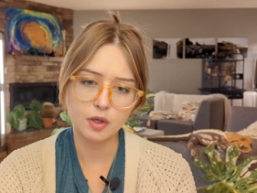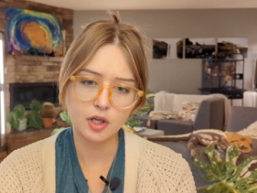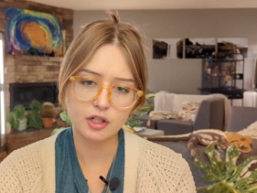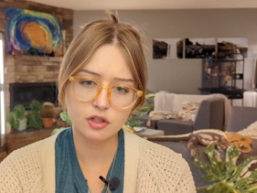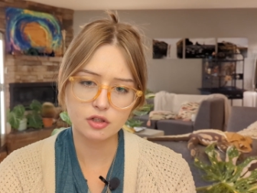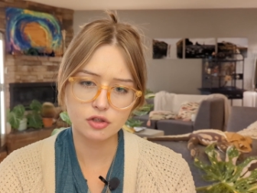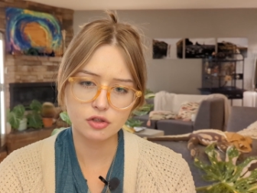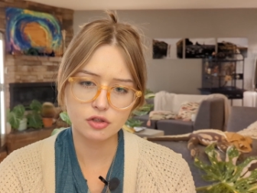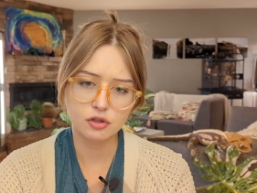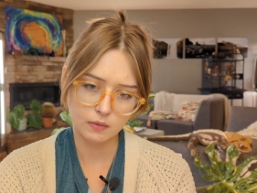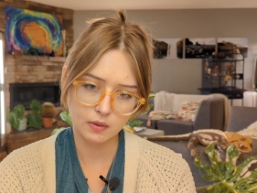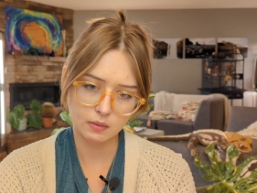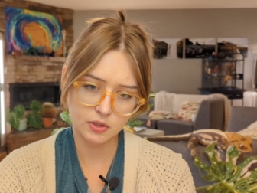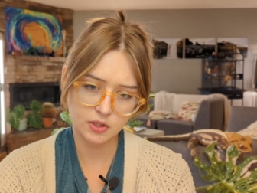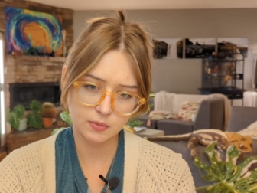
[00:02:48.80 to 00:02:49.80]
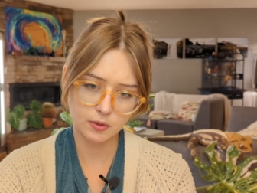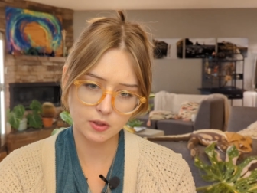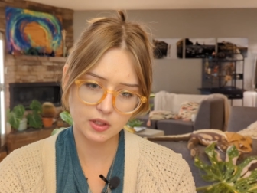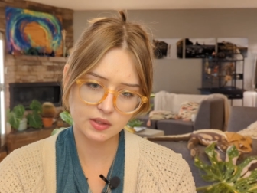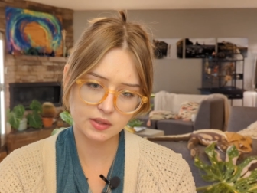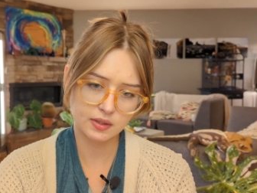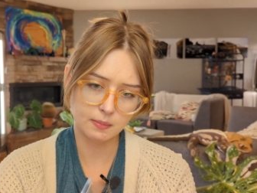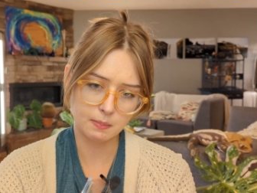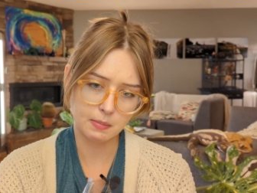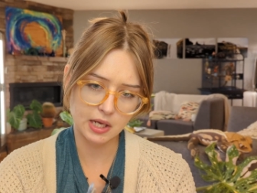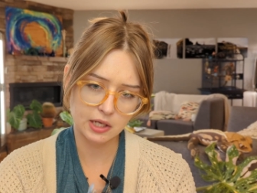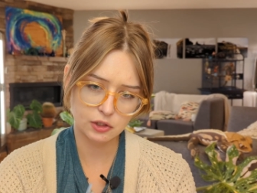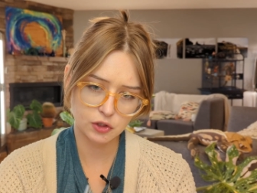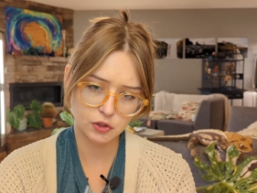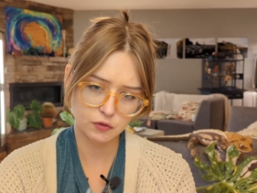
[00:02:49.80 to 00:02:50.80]
much. I'm just putting some
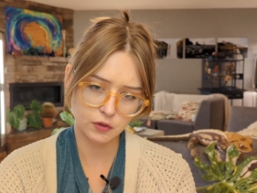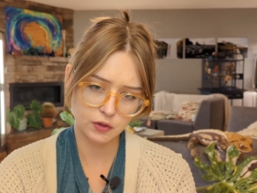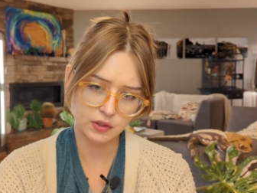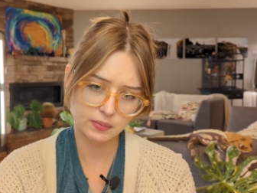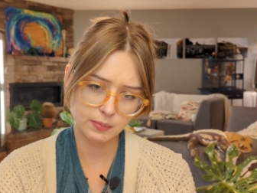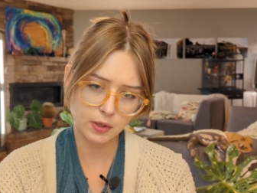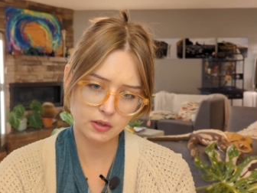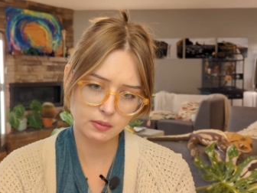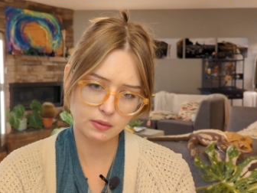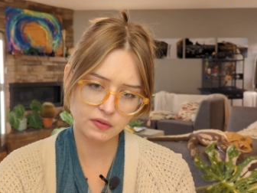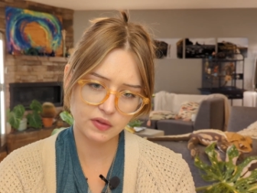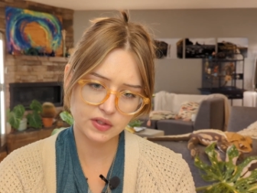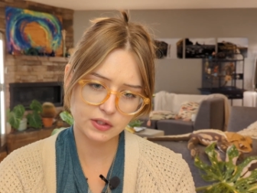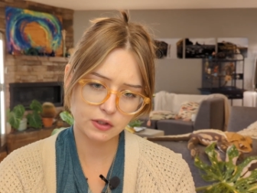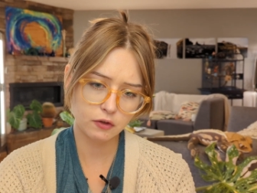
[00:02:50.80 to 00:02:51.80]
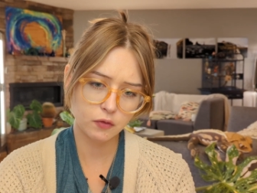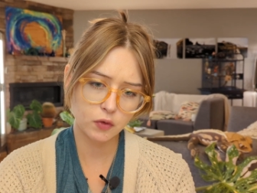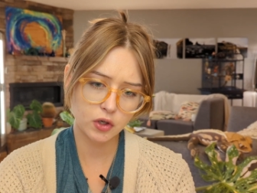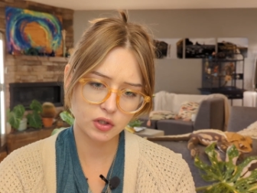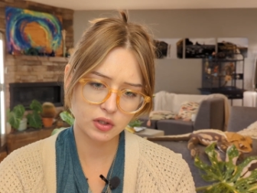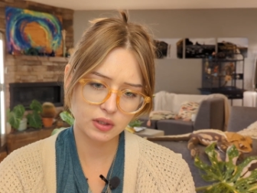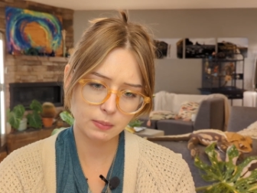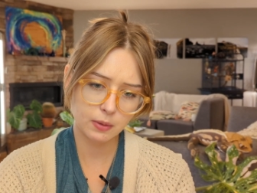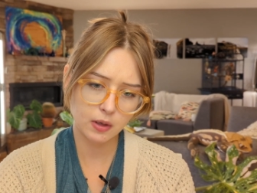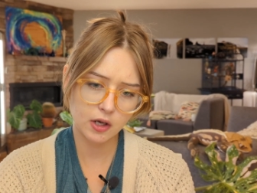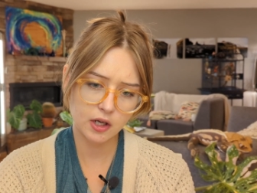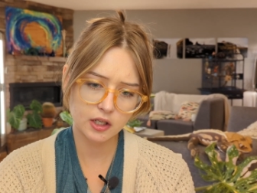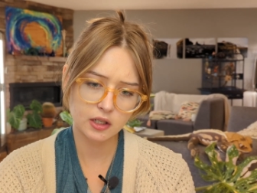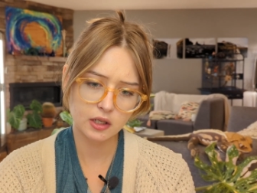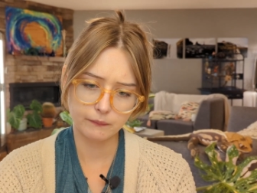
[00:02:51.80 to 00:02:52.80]
mesh for this bottom of the self-watering
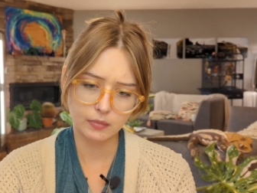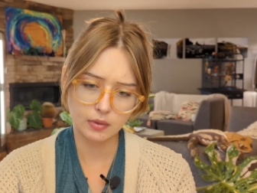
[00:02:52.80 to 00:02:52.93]
pot.